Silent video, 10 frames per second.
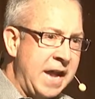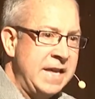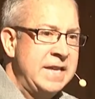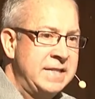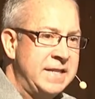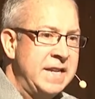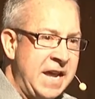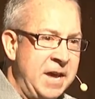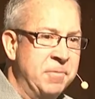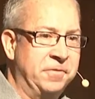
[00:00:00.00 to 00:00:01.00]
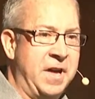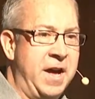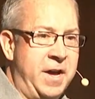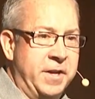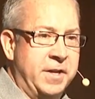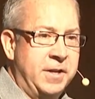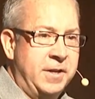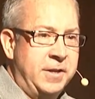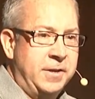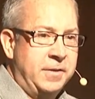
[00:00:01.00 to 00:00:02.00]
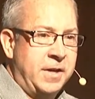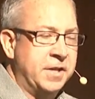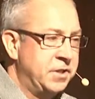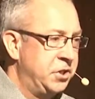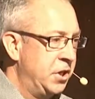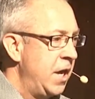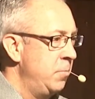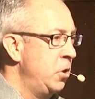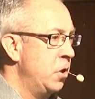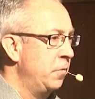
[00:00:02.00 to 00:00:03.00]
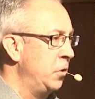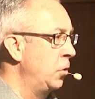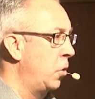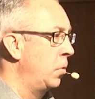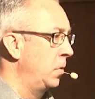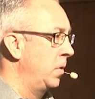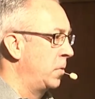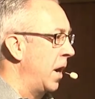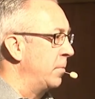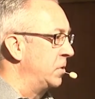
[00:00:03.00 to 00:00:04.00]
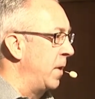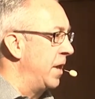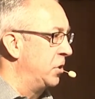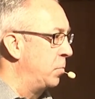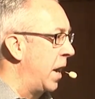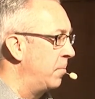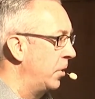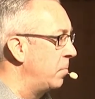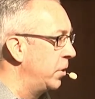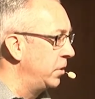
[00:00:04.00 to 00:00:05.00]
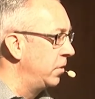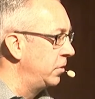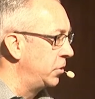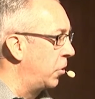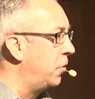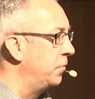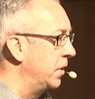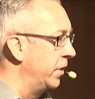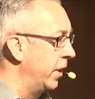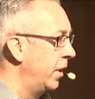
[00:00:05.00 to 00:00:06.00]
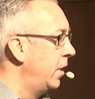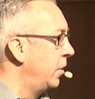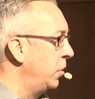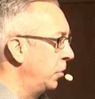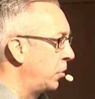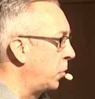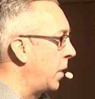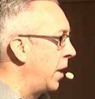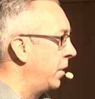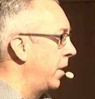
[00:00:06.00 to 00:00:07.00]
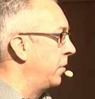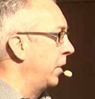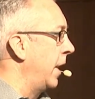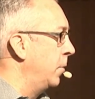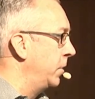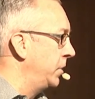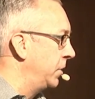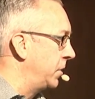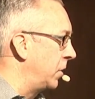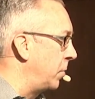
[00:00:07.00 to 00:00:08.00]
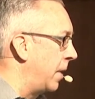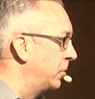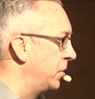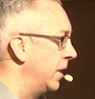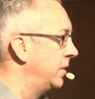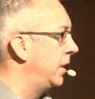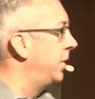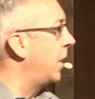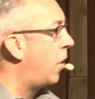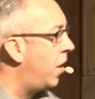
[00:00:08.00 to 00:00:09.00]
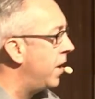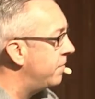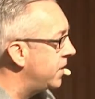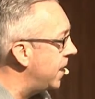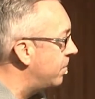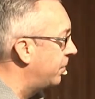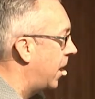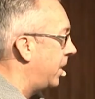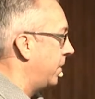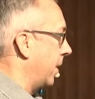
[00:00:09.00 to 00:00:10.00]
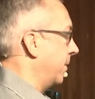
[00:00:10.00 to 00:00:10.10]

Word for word: is the name of God. It's a shame. You know, if you go grab a Spanish Bible, they put Jehovah in there. You look around at other languages that the Bible's translated, they all have the name of God there,